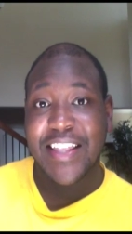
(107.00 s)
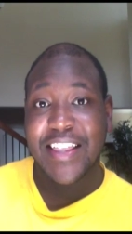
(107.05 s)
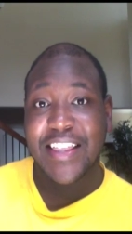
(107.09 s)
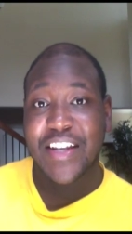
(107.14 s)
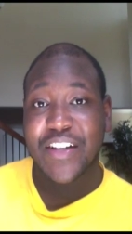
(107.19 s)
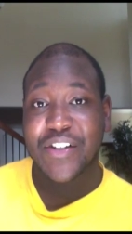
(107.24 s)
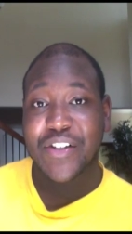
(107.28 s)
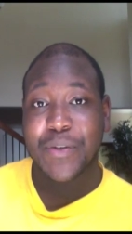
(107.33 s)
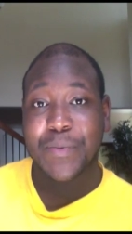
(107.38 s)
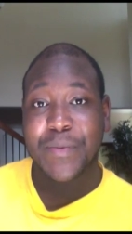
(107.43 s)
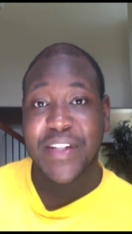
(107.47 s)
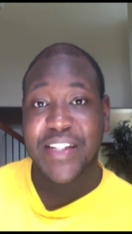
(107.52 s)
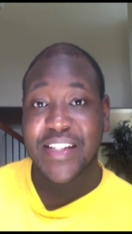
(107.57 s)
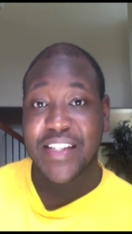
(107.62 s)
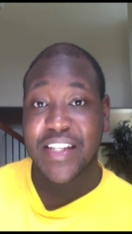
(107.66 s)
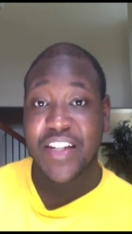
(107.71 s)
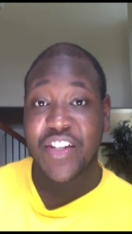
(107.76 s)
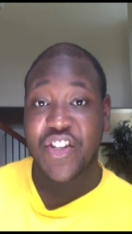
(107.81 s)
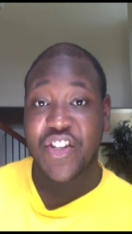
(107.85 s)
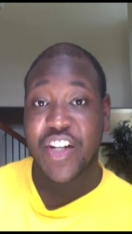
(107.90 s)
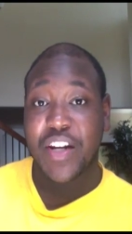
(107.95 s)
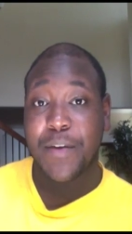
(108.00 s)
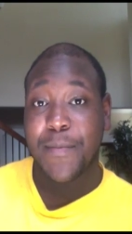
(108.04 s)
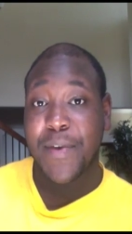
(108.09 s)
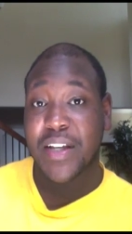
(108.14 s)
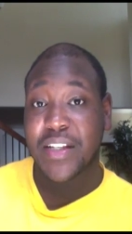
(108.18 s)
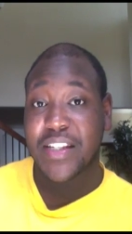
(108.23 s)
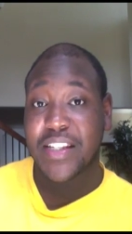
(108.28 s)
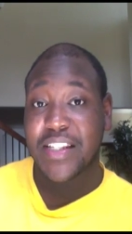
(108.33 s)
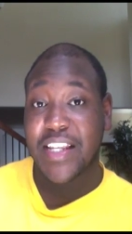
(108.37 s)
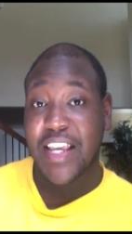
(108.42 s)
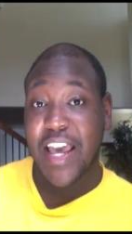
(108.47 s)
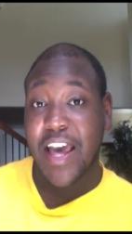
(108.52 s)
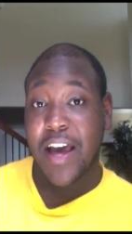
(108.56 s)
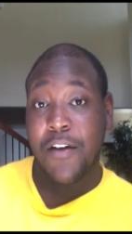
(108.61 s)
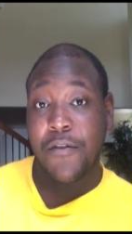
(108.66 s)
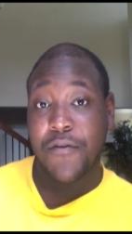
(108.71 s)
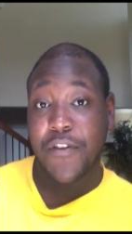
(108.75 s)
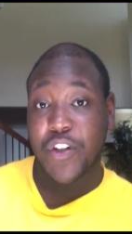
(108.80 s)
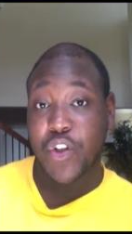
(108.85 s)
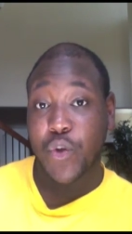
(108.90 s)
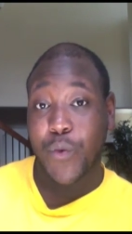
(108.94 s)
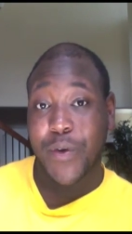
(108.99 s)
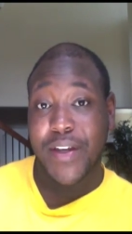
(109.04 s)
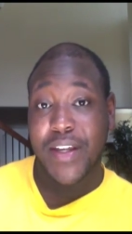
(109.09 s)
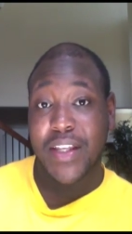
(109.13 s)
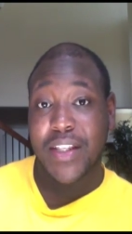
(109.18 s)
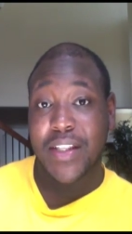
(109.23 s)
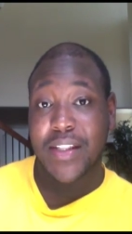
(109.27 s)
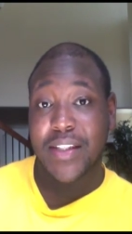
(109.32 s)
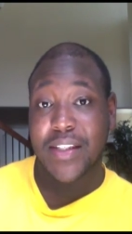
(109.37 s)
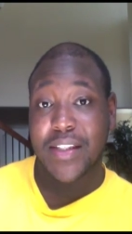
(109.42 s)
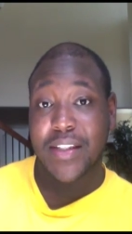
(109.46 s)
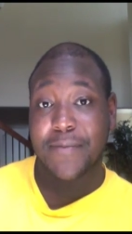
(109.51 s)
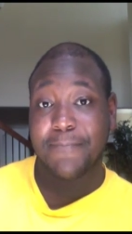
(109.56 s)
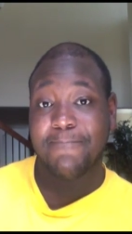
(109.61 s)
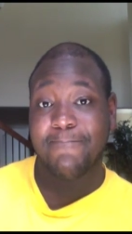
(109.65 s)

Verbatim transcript: that there's some dissension amongst the Alpha twins.